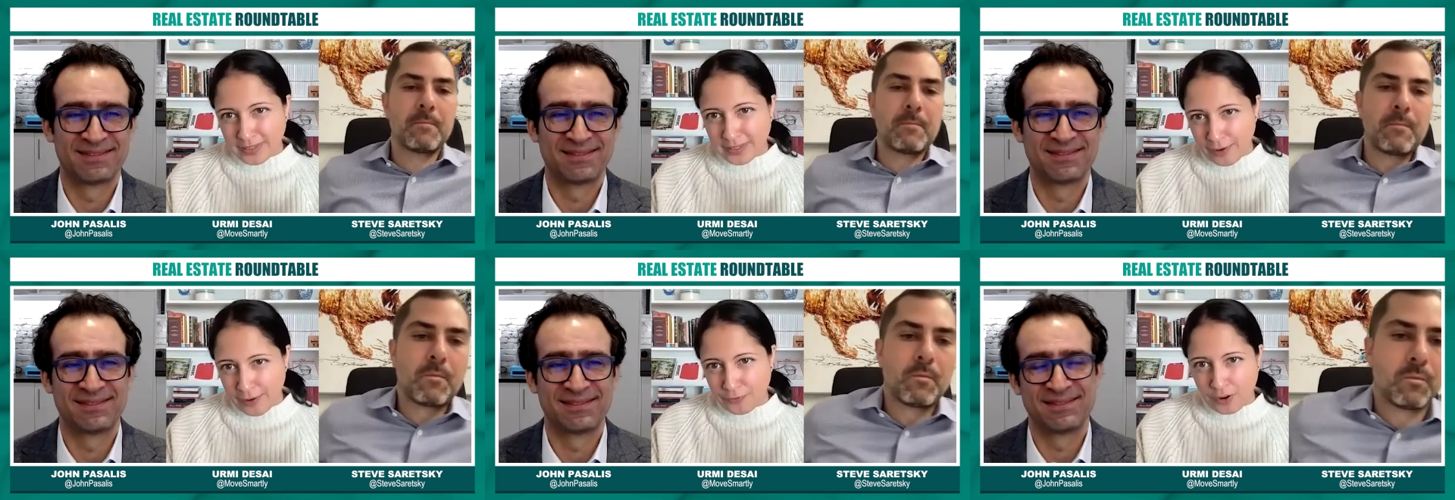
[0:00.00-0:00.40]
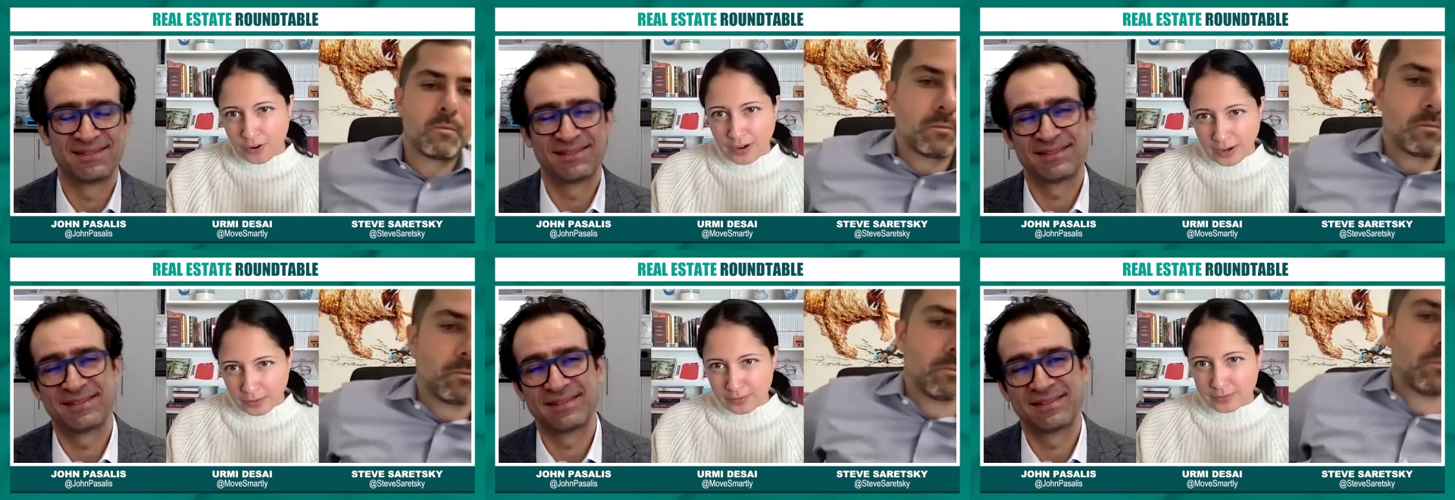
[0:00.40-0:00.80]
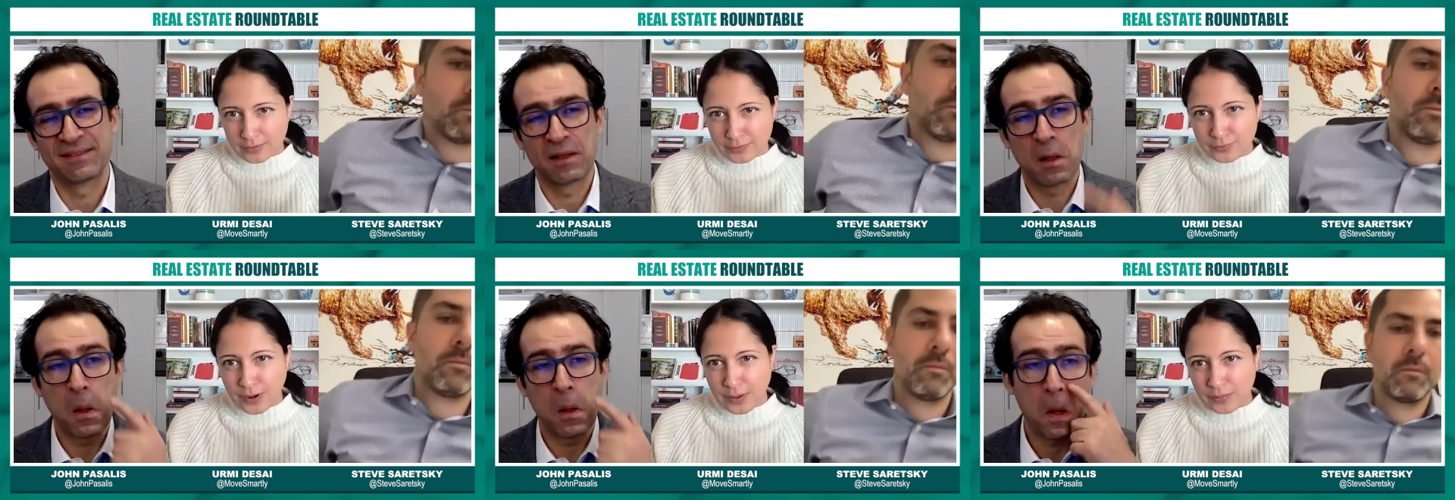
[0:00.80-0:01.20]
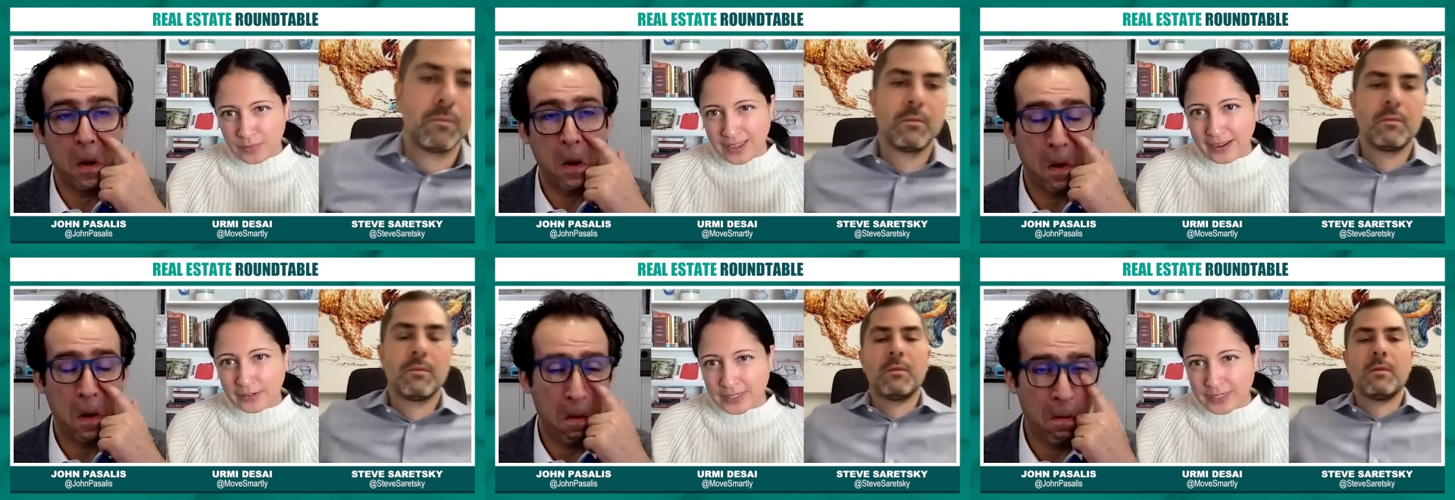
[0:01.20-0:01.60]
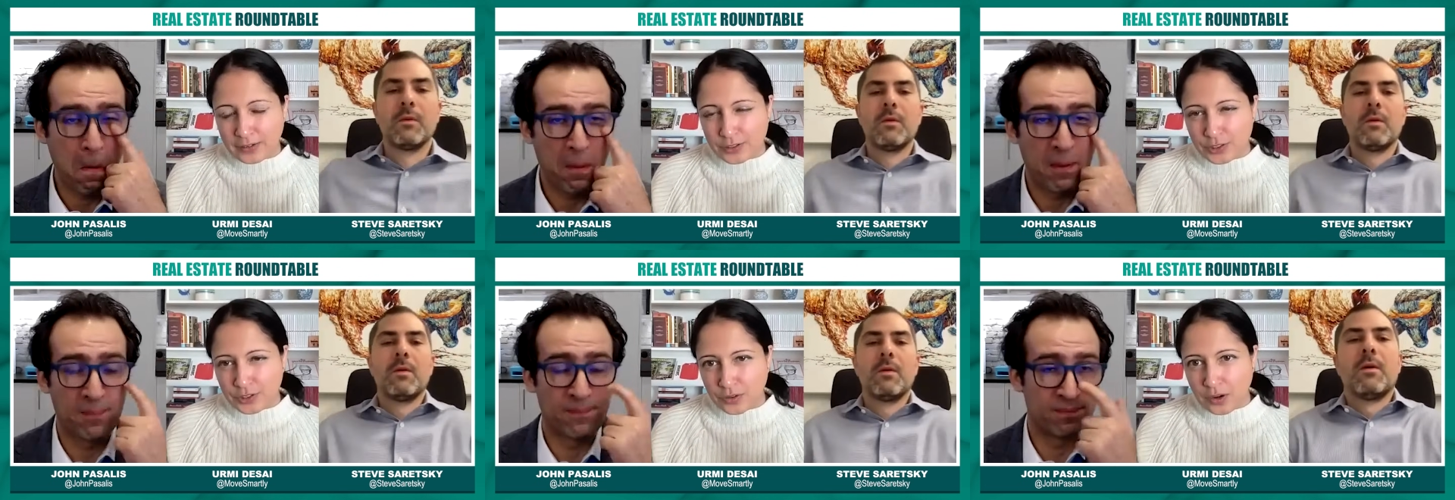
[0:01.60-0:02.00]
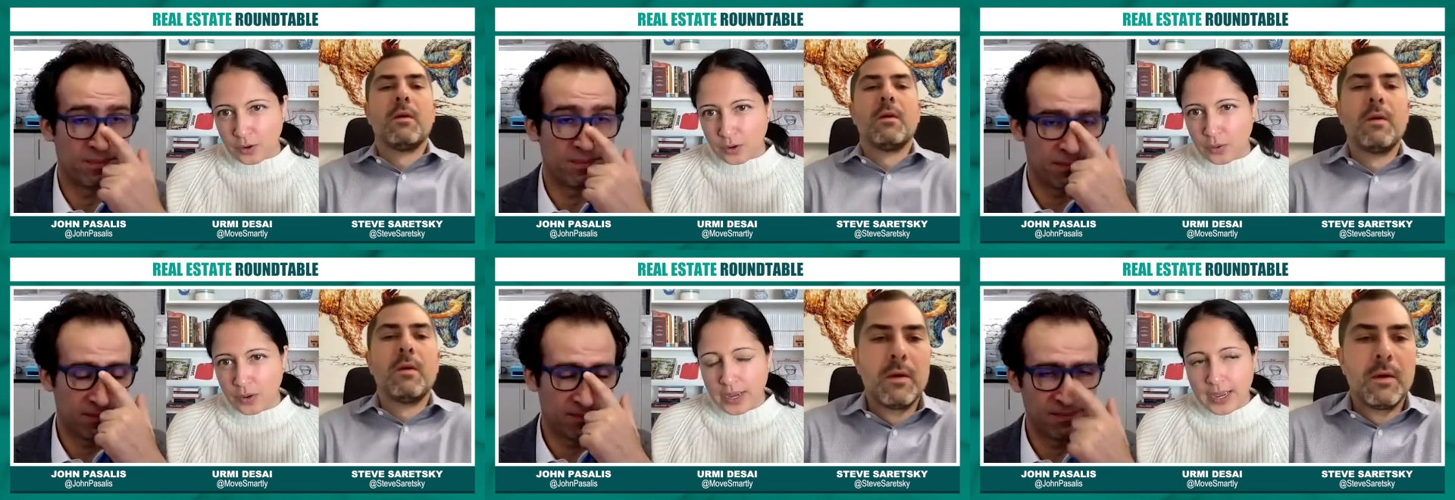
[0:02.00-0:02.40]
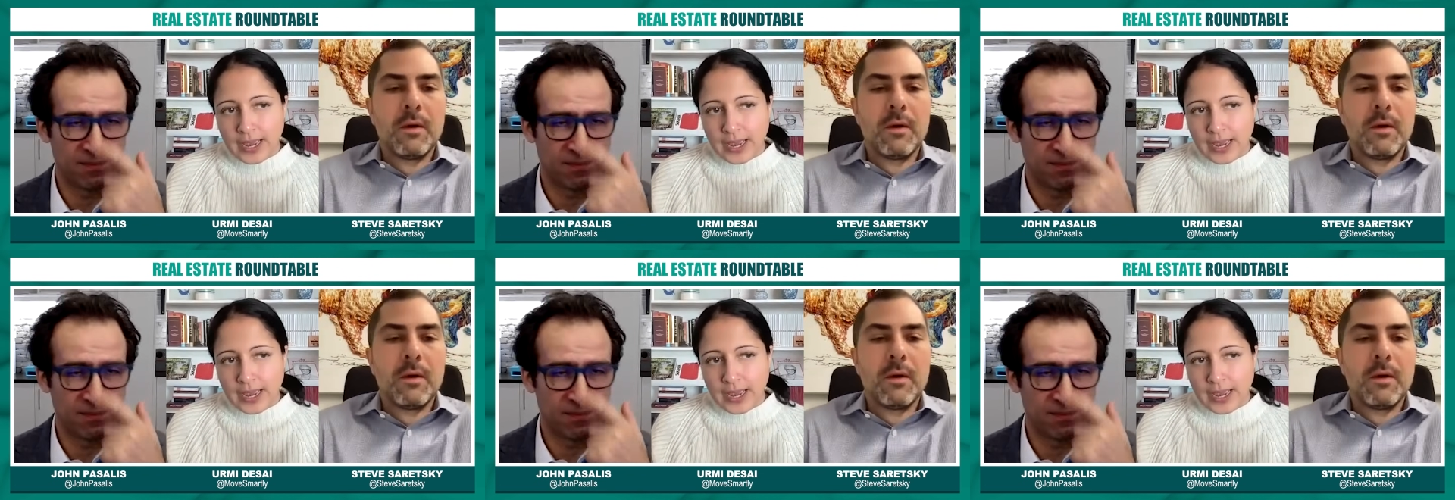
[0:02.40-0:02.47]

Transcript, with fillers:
Speaker 1: that far out from downtown Toronto.